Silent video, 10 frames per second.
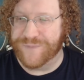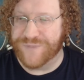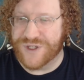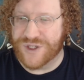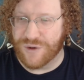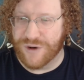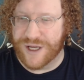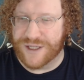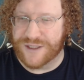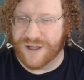
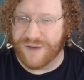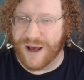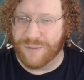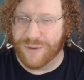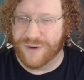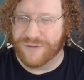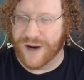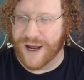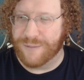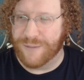stories, dev output
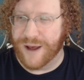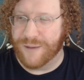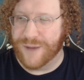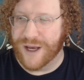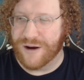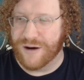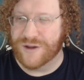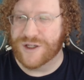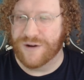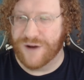for app maker,
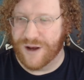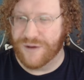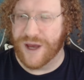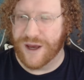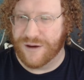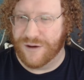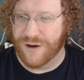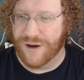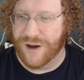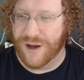Jira. Okay,
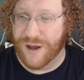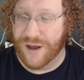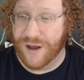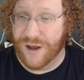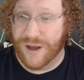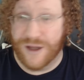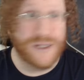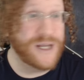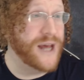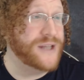good.
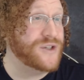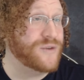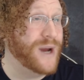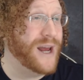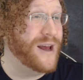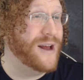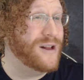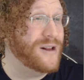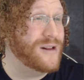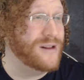Test
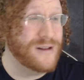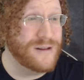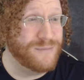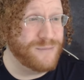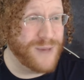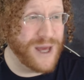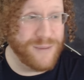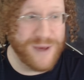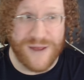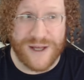rail.
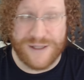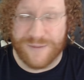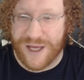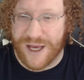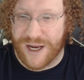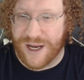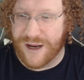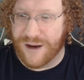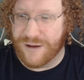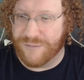Maybe that's something I
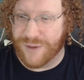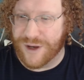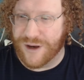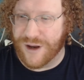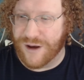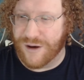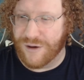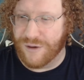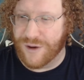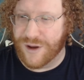need, but
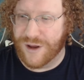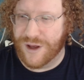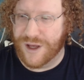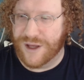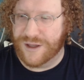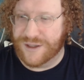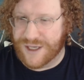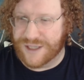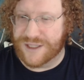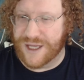no.
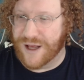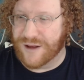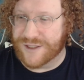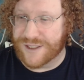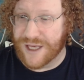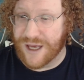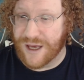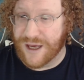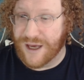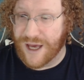
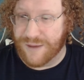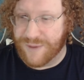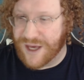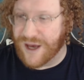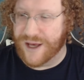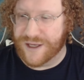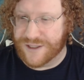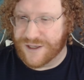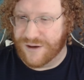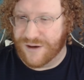SDLC, API
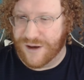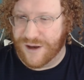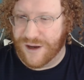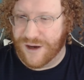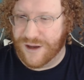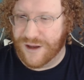is good.